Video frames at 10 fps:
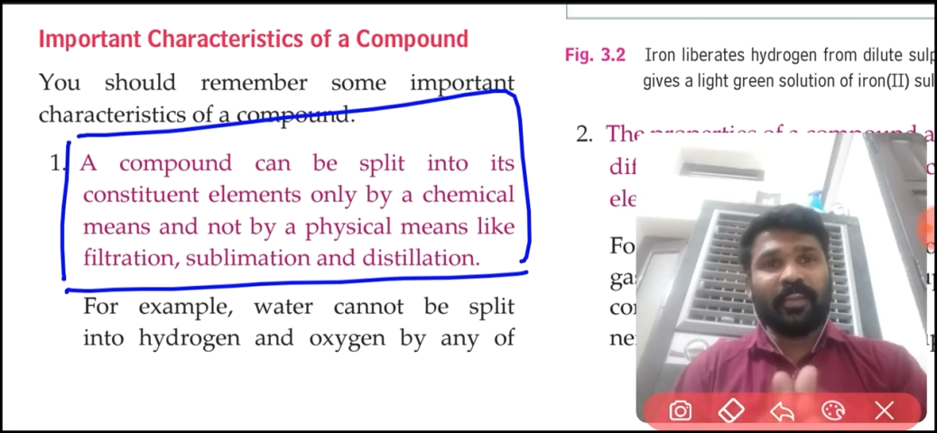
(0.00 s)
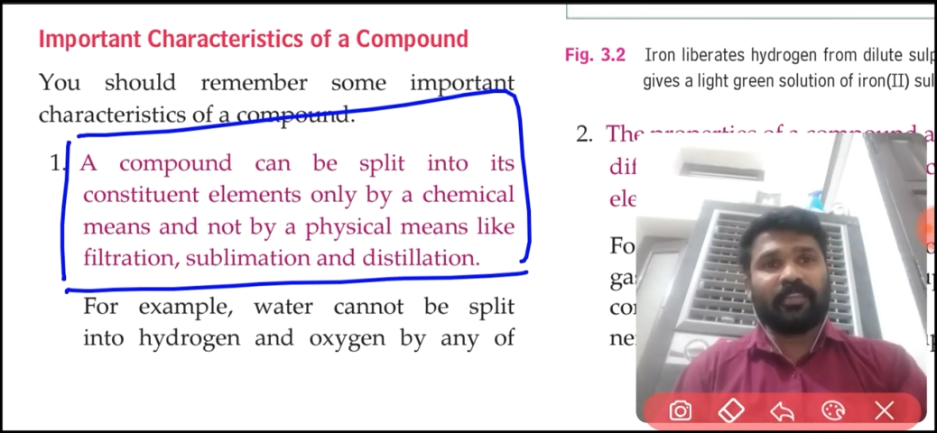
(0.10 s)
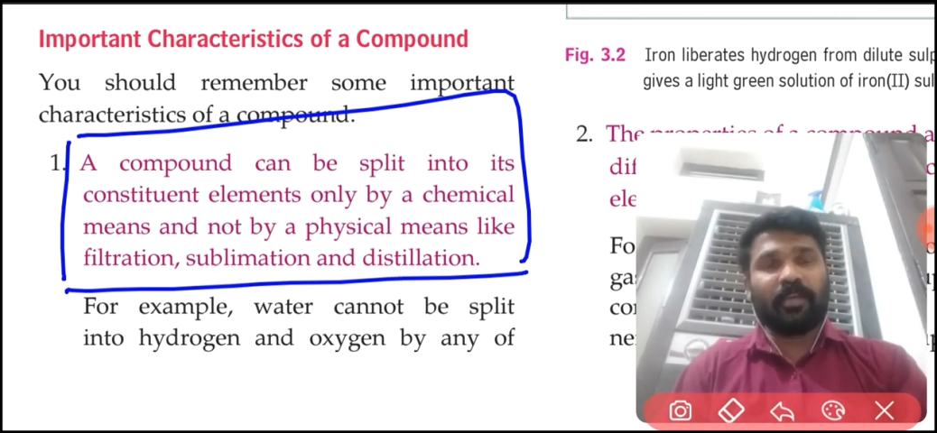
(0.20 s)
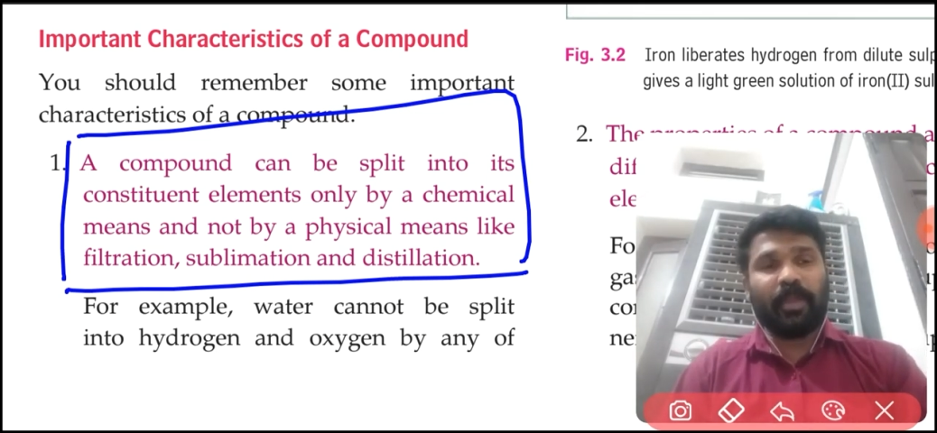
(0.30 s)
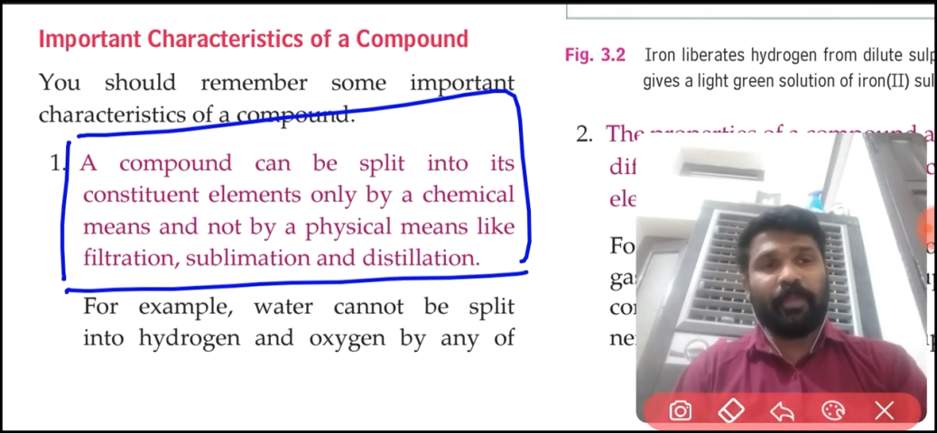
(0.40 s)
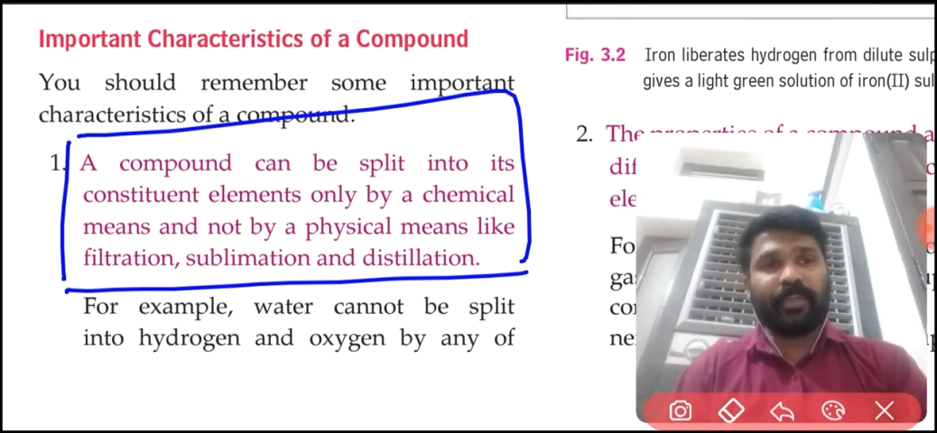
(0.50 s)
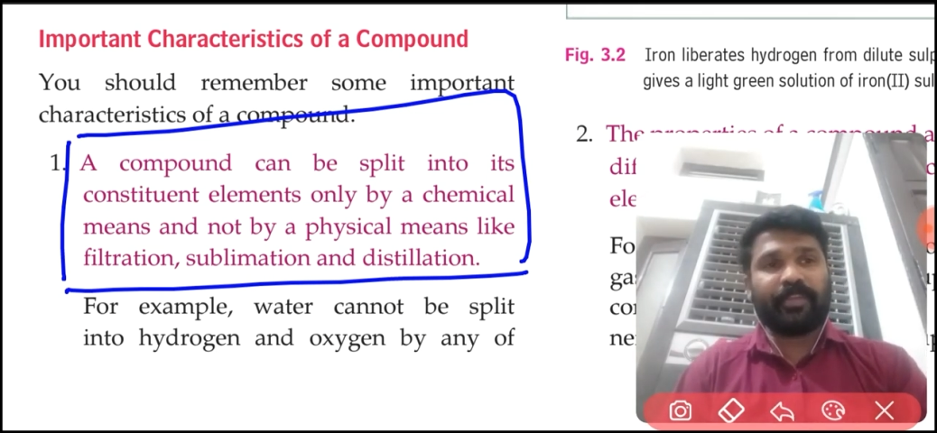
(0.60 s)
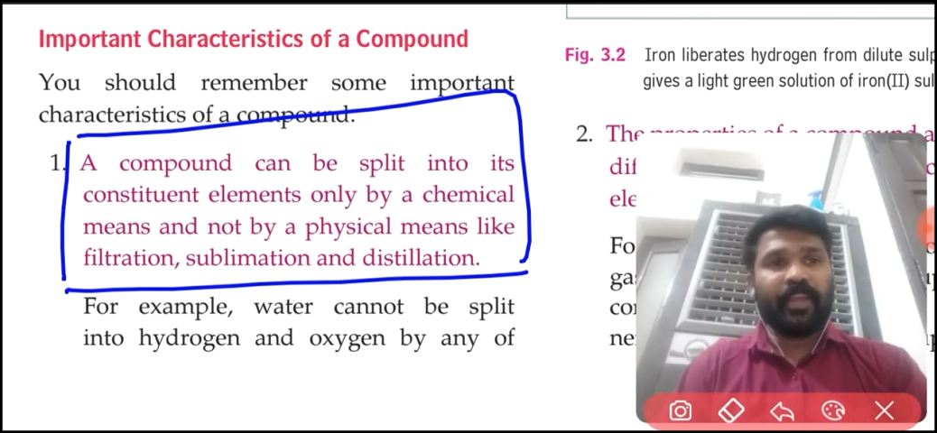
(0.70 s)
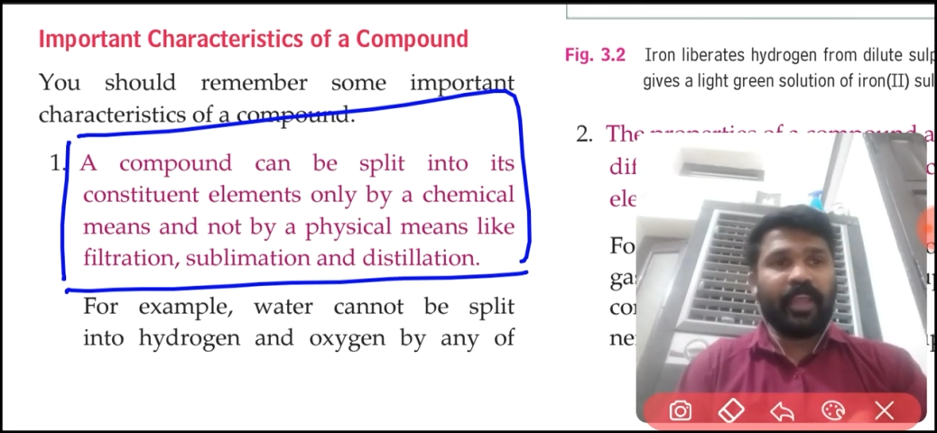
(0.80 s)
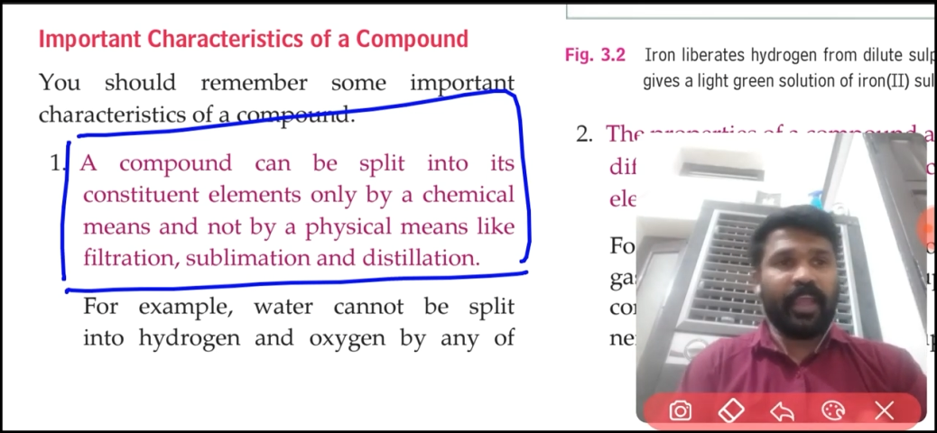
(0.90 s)

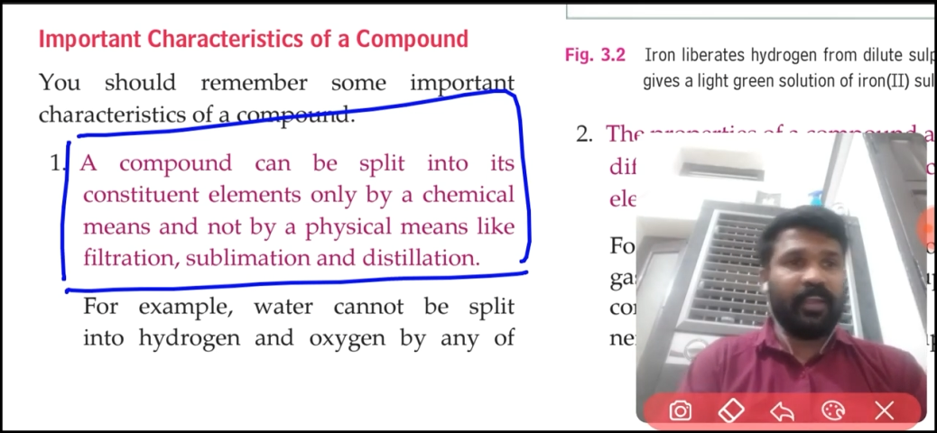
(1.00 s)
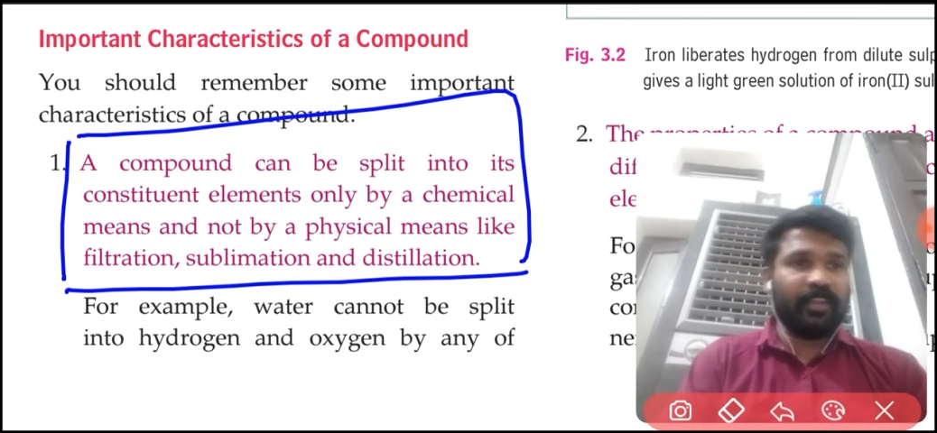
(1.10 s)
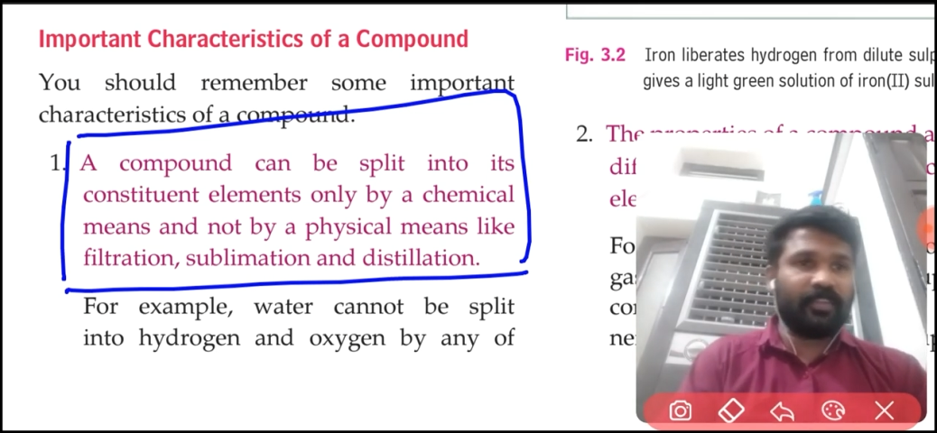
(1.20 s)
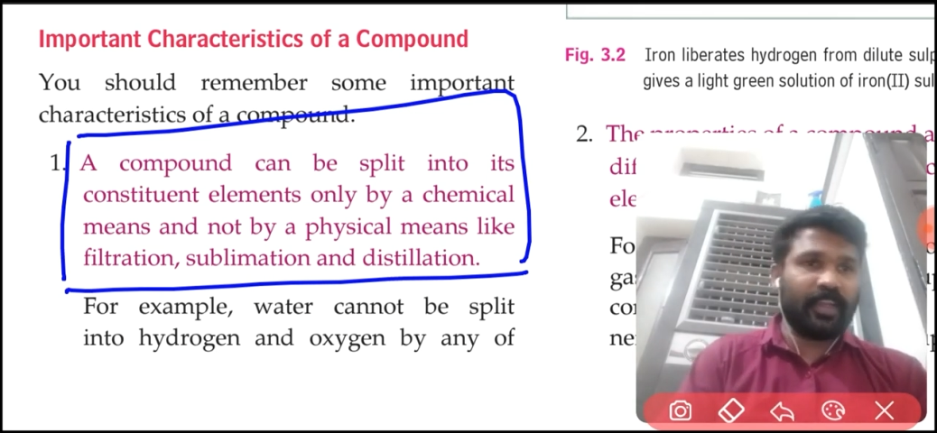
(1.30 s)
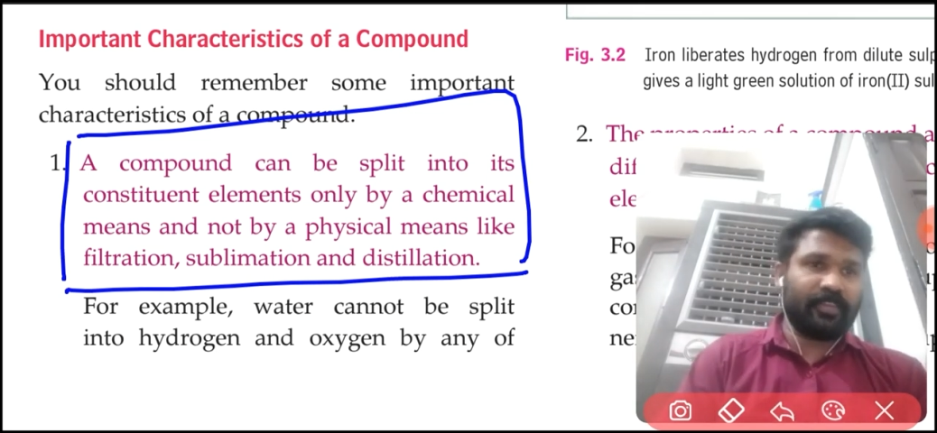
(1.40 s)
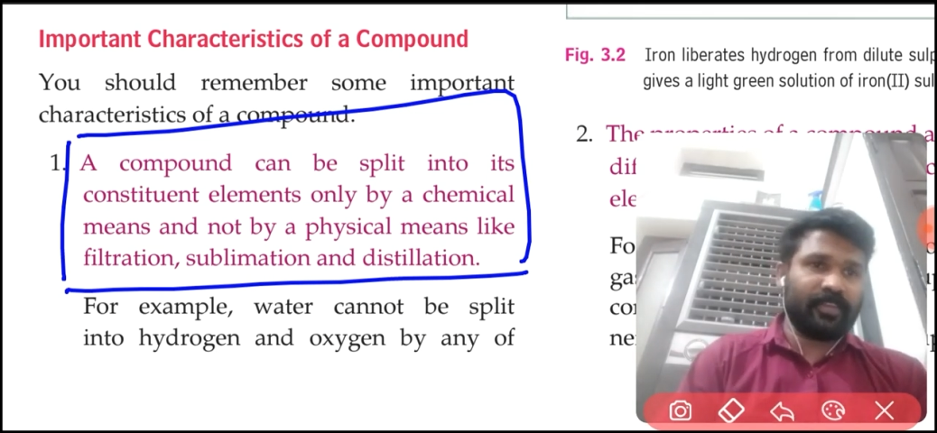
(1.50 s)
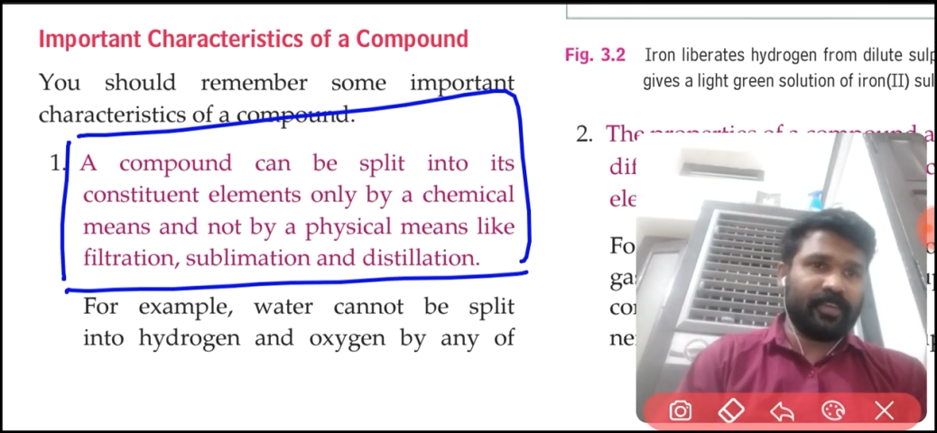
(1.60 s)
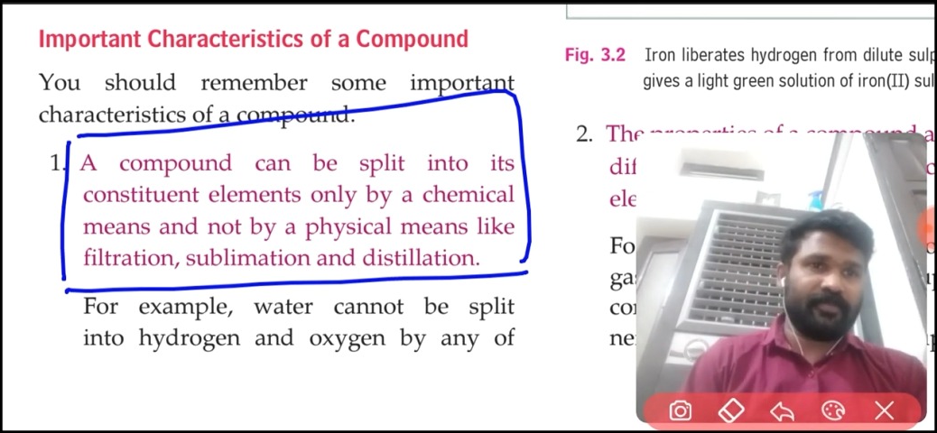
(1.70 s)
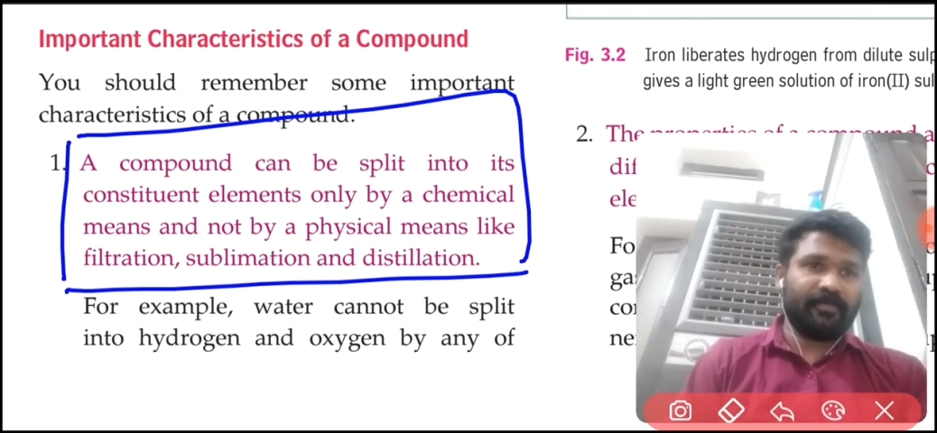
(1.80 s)
sublimation and distillation.